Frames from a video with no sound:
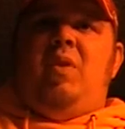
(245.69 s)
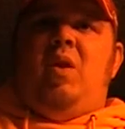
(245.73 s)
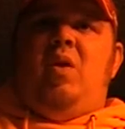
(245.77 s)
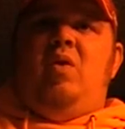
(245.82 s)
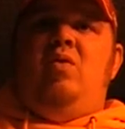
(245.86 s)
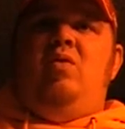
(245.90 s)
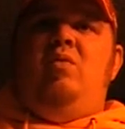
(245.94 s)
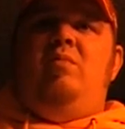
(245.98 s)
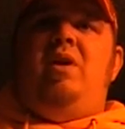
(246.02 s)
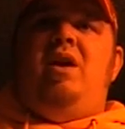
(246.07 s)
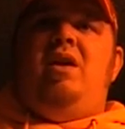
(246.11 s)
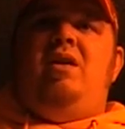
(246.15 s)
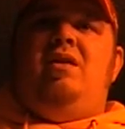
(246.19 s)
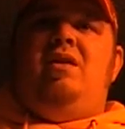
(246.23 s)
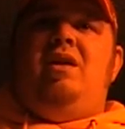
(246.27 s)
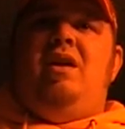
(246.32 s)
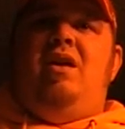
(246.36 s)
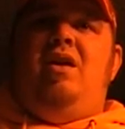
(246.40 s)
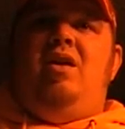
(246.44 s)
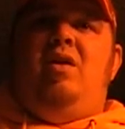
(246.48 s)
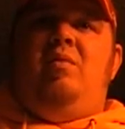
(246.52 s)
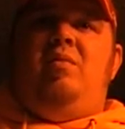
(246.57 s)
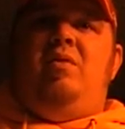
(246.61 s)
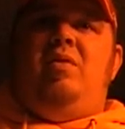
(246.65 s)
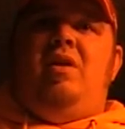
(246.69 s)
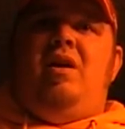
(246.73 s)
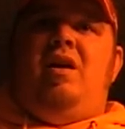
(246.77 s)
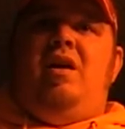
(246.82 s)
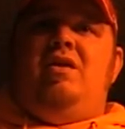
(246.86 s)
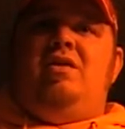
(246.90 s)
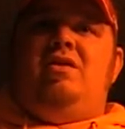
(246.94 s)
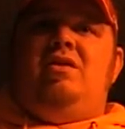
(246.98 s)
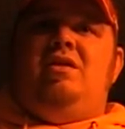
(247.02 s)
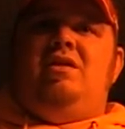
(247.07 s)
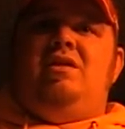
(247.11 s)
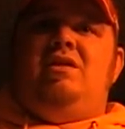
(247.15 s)
Who better to help
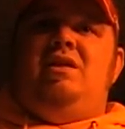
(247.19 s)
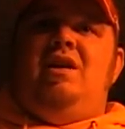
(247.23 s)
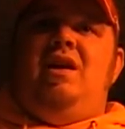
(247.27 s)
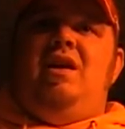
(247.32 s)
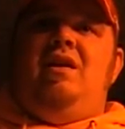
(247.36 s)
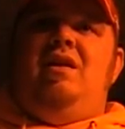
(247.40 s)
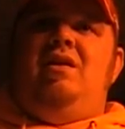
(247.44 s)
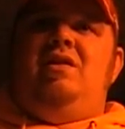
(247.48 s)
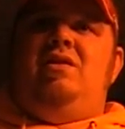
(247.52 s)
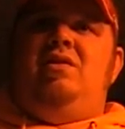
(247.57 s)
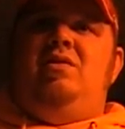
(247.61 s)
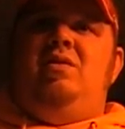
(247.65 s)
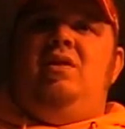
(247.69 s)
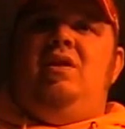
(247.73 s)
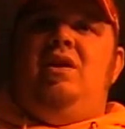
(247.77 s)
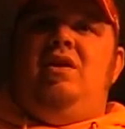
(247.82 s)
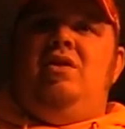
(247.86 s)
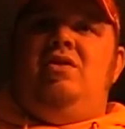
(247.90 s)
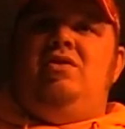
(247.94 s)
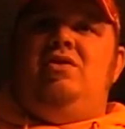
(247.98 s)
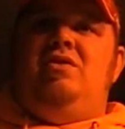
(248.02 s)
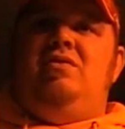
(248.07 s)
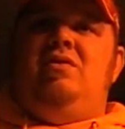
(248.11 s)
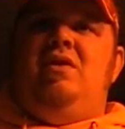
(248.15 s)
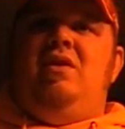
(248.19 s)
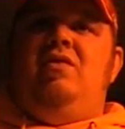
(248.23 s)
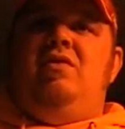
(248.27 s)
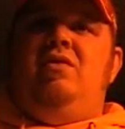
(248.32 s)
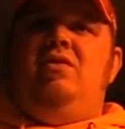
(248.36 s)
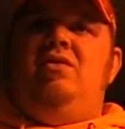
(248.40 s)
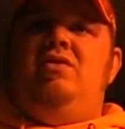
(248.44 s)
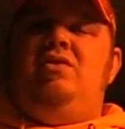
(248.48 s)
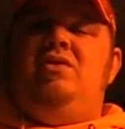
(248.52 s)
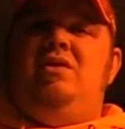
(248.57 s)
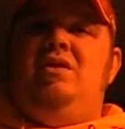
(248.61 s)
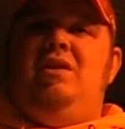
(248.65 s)
launch the state into an energy
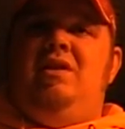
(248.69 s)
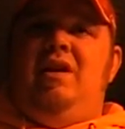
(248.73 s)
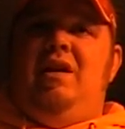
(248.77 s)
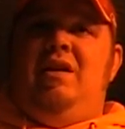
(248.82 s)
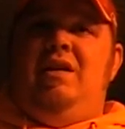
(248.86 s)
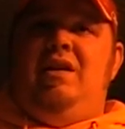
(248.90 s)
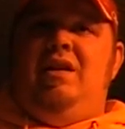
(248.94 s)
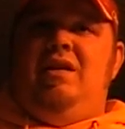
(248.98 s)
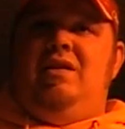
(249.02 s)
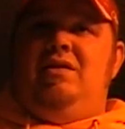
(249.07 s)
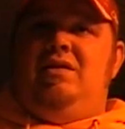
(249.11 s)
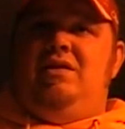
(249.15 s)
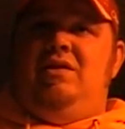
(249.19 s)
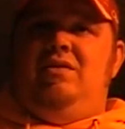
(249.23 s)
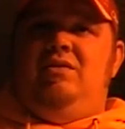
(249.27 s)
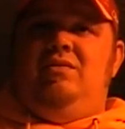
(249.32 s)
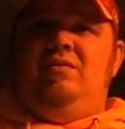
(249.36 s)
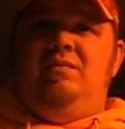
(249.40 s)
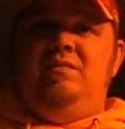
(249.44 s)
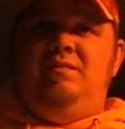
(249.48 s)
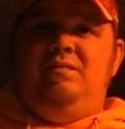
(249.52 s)
revolution than NDSU?